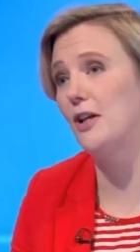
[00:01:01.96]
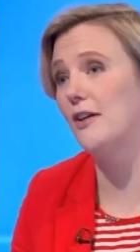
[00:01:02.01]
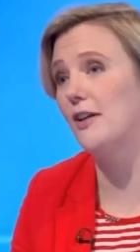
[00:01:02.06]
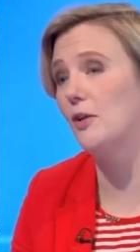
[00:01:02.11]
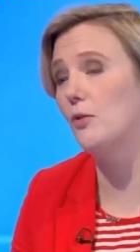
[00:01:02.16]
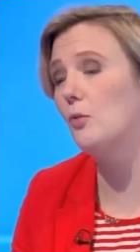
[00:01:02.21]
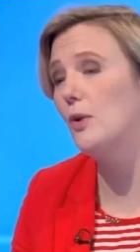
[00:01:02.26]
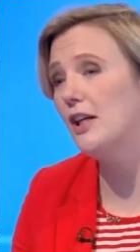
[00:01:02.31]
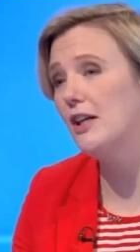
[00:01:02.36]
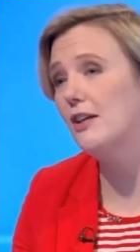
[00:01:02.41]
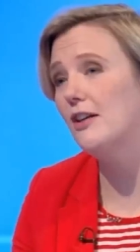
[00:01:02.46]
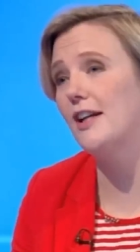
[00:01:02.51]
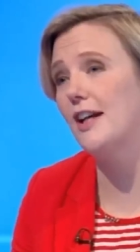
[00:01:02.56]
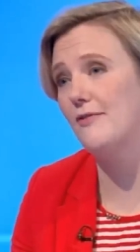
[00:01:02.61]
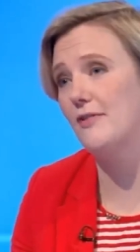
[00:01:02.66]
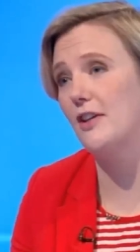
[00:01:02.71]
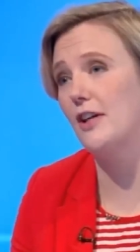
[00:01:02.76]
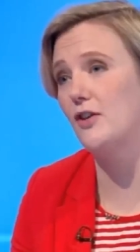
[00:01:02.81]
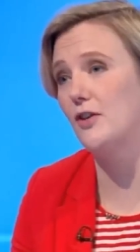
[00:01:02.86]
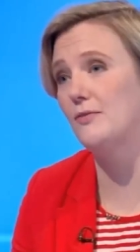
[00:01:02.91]
market, we can't
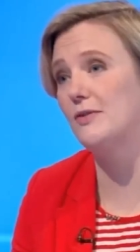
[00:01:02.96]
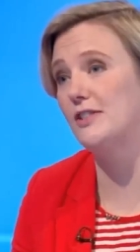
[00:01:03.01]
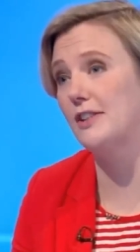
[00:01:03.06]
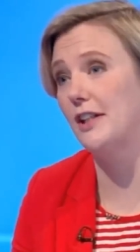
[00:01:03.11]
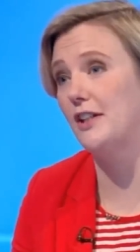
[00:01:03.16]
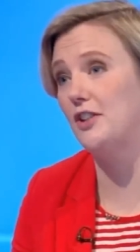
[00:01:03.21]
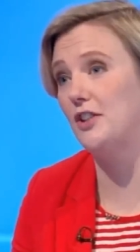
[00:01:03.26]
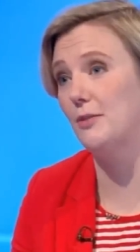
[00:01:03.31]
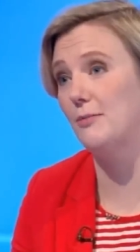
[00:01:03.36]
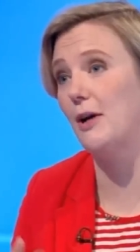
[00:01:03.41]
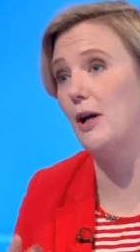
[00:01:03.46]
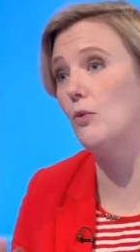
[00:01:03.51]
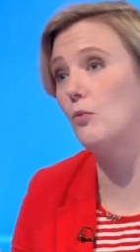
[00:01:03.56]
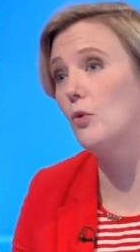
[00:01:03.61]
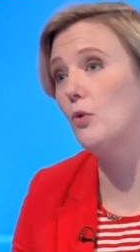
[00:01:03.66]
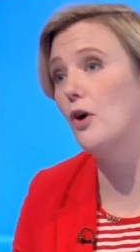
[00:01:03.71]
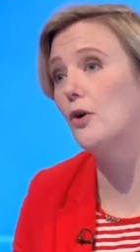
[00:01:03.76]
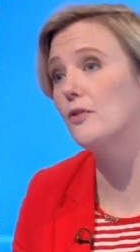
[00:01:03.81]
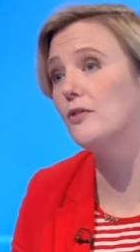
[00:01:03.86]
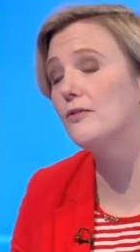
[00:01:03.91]
have that conversation about
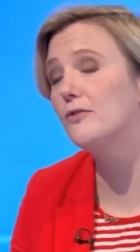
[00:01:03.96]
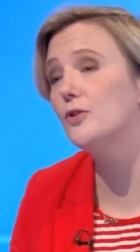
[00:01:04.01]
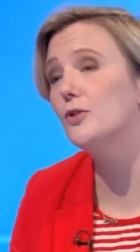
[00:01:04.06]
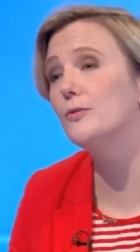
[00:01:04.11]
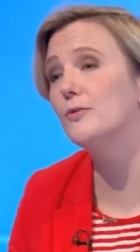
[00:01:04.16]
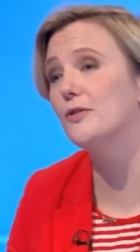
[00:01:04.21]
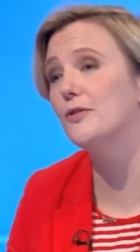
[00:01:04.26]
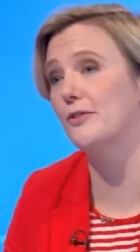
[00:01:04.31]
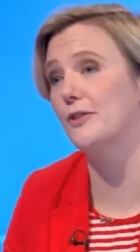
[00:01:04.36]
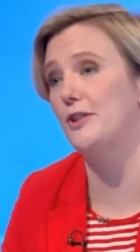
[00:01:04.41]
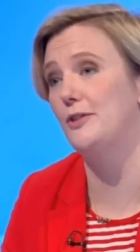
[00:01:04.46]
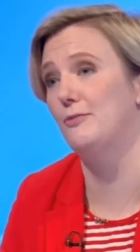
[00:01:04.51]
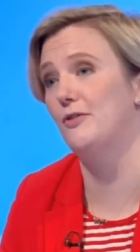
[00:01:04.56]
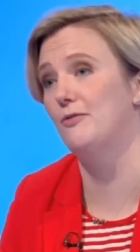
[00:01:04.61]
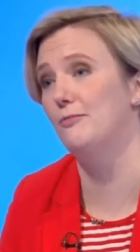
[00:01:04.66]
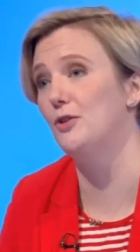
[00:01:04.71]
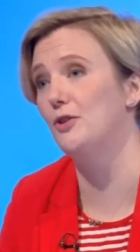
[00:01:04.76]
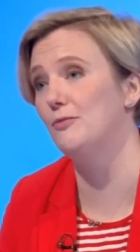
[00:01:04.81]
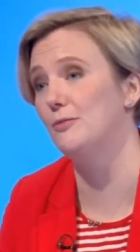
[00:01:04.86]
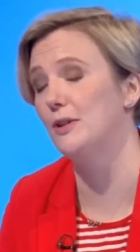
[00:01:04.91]
what a reformed freedom
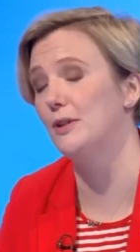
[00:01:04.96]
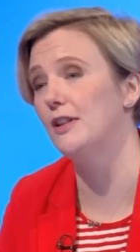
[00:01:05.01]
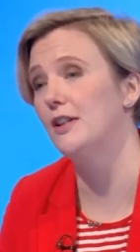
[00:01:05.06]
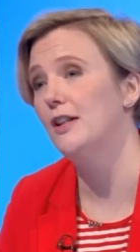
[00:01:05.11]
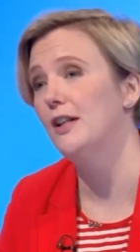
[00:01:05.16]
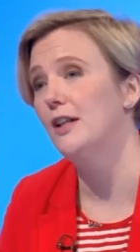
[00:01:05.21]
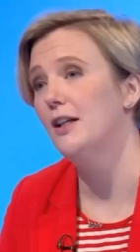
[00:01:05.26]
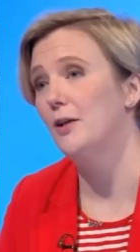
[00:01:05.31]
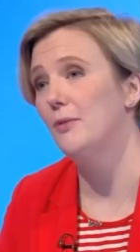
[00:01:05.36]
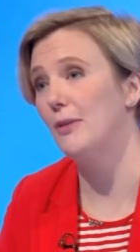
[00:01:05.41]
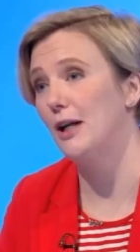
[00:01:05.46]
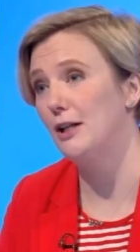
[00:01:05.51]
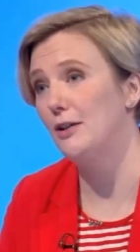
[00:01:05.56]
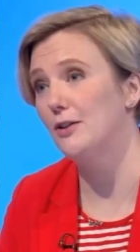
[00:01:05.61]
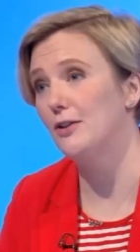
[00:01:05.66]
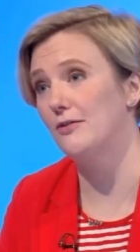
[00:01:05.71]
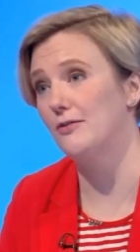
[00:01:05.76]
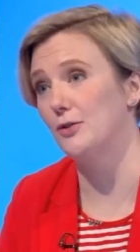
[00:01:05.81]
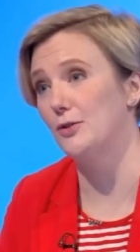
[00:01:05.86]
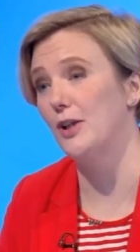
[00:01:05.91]
of movement might
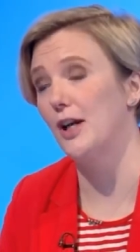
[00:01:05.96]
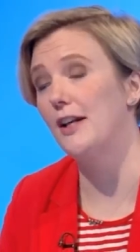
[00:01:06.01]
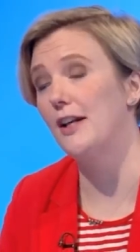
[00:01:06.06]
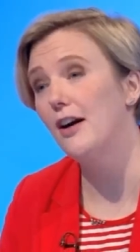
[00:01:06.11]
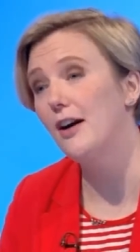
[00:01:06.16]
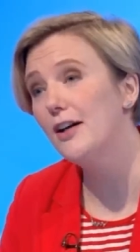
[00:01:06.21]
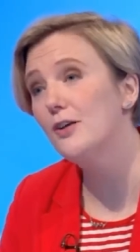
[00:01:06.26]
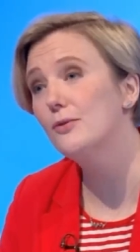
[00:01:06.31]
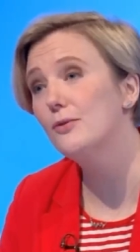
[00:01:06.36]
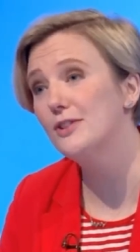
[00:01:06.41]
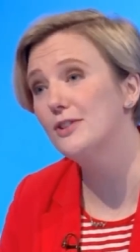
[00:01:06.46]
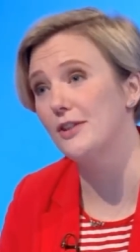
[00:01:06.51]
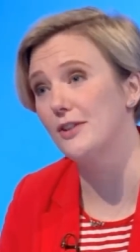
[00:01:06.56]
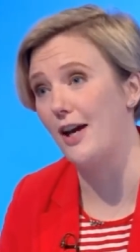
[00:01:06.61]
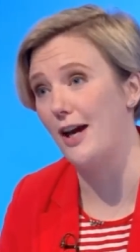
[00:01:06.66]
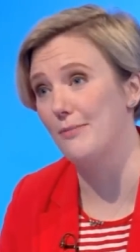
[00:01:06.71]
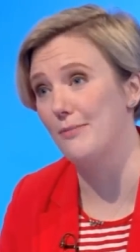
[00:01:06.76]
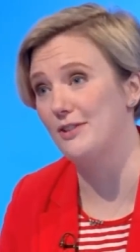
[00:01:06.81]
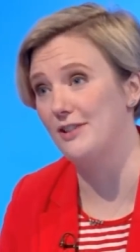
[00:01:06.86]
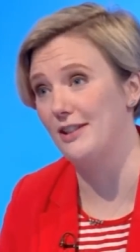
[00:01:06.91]
look for. And I also
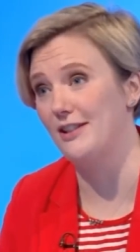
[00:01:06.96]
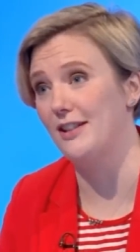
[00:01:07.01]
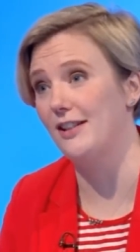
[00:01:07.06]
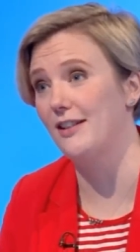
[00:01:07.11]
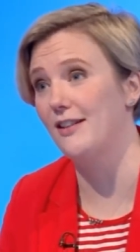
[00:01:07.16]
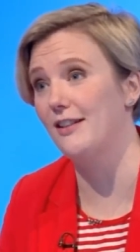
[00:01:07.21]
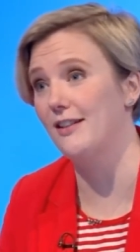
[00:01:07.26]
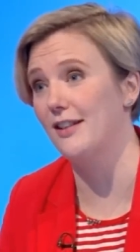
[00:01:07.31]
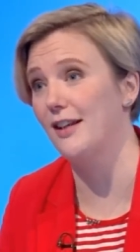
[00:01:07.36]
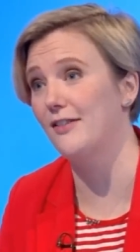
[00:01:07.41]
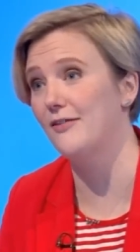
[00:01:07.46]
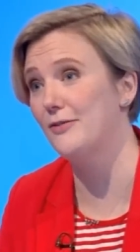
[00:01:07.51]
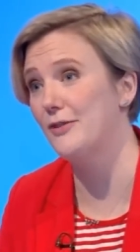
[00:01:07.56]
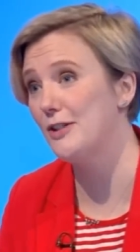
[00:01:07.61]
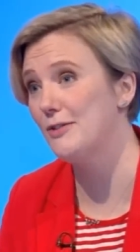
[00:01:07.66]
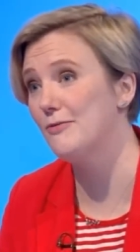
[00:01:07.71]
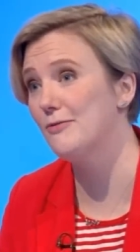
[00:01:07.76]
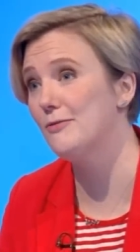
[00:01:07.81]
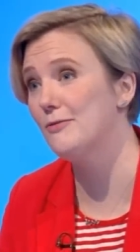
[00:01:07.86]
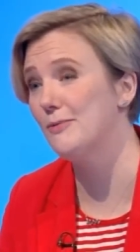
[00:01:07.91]
have to think that
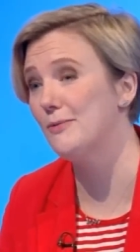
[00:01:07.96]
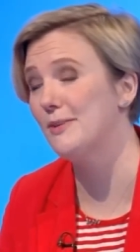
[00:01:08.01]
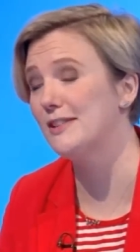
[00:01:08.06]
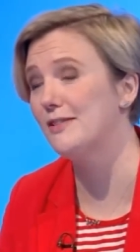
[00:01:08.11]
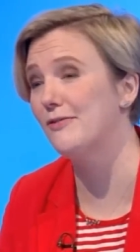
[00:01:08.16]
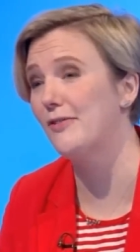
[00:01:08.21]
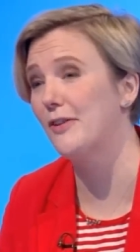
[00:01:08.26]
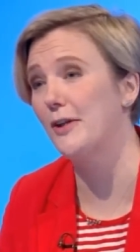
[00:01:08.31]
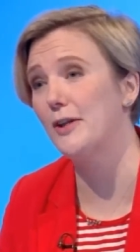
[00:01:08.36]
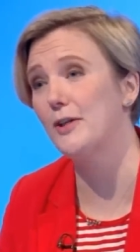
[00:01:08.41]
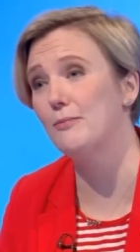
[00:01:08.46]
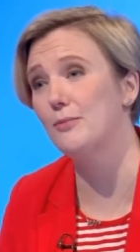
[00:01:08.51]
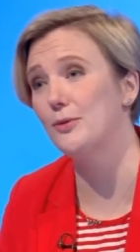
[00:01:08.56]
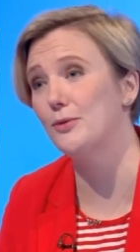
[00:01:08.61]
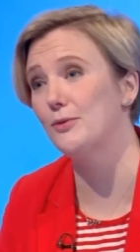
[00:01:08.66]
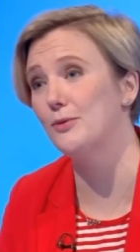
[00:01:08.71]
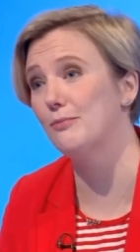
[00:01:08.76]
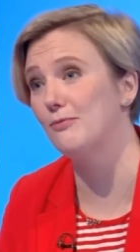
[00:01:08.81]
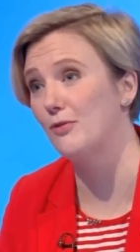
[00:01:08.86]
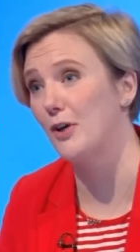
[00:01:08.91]
freedom of movement is a very
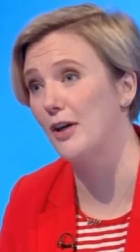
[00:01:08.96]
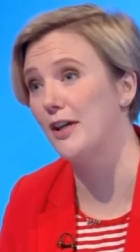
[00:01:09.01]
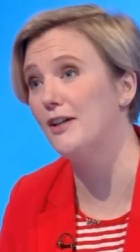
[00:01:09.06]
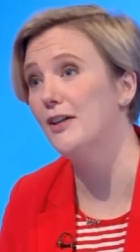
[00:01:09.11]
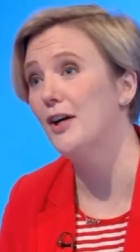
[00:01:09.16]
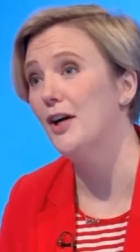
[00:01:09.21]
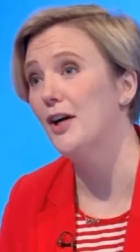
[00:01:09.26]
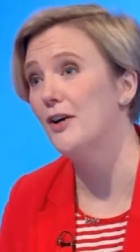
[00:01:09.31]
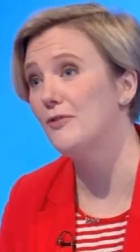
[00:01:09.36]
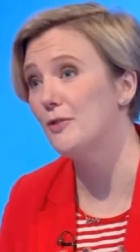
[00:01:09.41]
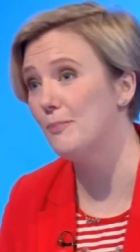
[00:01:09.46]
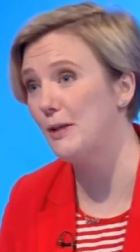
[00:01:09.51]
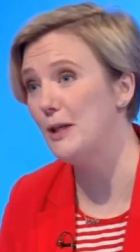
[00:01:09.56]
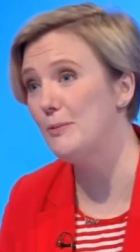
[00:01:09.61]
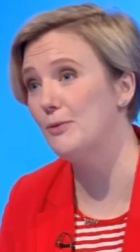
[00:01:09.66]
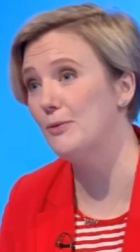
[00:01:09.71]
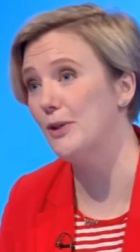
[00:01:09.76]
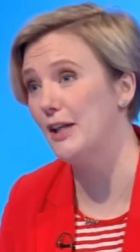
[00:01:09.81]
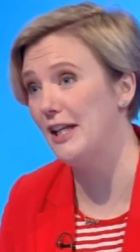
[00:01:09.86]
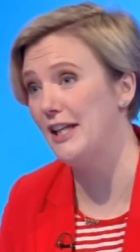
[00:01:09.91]
important right for
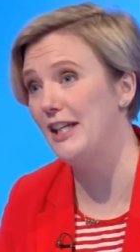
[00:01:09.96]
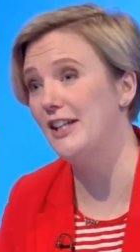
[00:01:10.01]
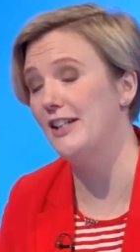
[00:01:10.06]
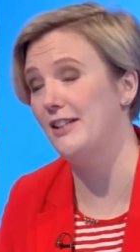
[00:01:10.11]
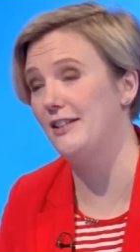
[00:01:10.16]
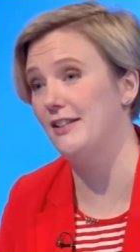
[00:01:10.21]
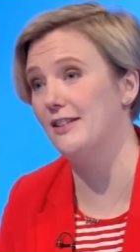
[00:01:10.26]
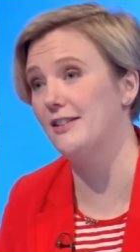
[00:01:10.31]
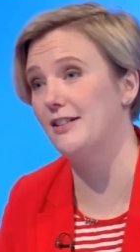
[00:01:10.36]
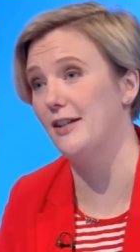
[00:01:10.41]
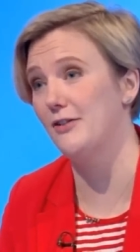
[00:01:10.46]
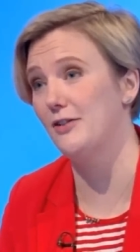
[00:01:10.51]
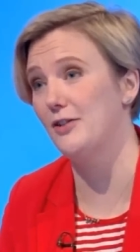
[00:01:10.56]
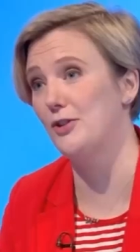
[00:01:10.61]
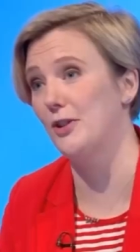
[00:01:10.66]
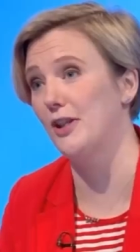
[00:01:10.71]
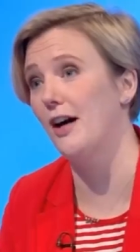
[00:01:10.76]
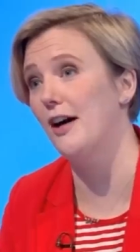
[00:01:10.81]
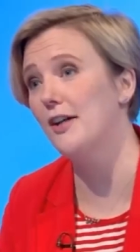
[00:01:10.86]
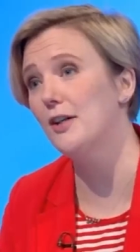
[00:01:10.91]
people here in this
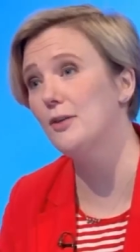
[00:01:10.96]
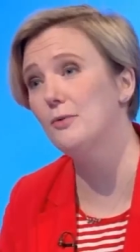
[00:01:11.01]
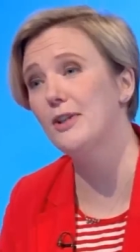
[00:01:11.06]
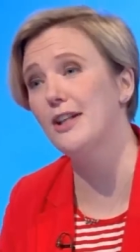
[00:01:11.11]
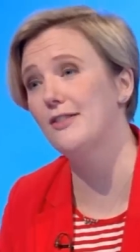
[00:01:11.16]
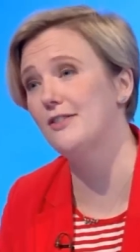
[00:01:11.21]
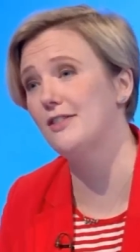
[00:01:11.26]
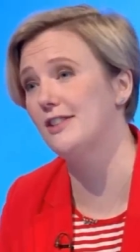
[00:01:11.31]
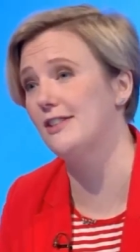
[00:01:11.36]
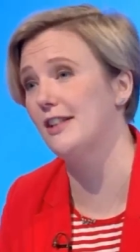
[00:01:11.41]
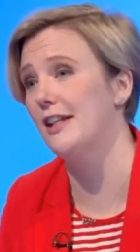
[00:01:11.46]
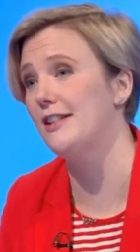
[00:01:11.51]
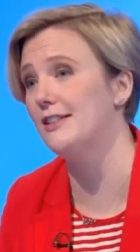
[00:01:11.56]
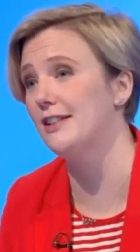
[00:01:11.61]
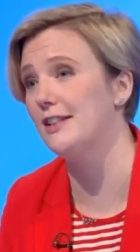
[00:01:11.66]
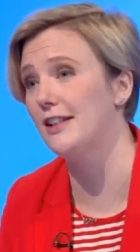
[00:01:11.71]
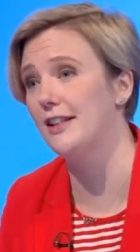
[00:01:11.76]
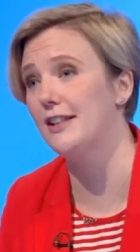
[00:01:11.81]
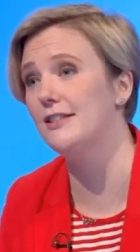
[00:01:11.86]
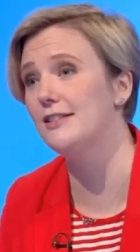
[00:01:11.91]
country. I don't want to have to say
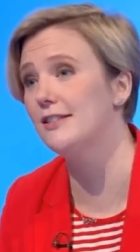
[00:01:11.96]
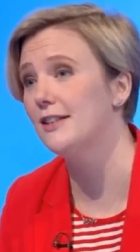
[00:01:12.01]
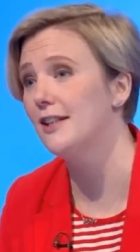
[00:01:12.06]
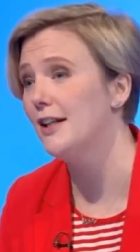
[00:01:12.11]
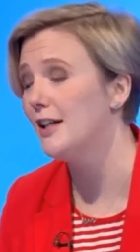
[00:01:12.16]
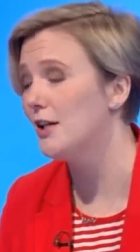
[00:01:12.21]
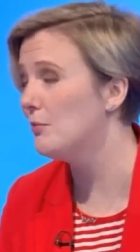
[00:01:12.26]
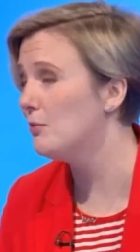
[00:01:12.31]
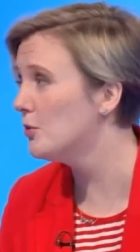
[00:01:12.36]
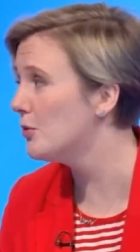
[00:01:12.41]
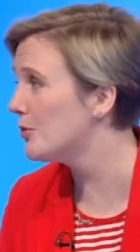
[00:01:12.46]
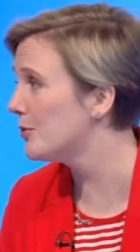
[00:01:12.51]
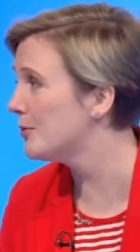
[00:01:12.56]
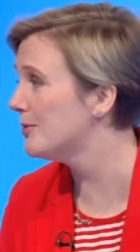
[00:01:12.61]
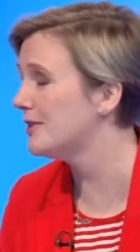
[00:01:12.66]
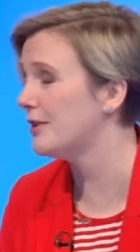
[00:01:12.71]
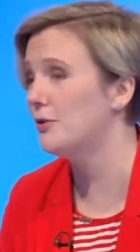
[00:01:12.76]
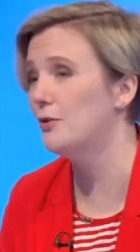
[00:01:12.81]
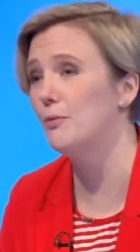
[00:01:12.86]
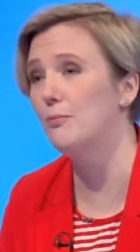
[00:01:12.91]
to kids in
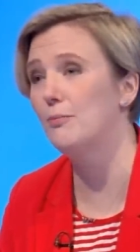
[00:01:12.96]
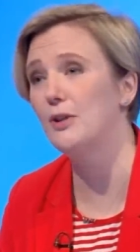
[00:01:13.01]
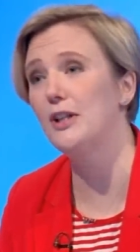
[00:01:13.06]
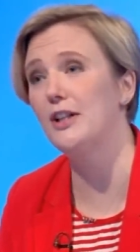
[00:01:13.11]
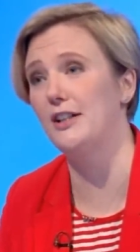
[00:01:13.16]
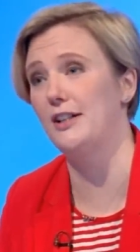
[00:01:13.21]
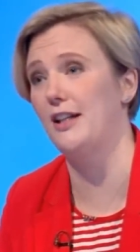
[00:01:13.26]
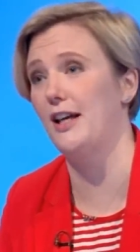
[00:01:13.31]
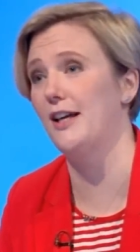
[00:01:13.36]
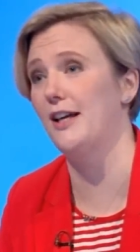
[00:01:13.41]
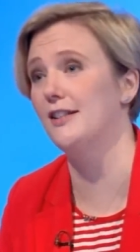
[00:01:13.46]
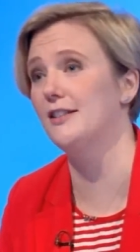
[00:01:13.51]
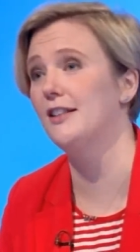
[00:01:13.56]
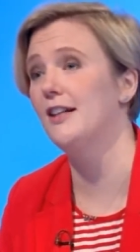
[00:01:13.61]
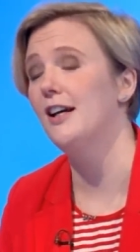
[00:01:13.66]
Walthamstow or Birkenhead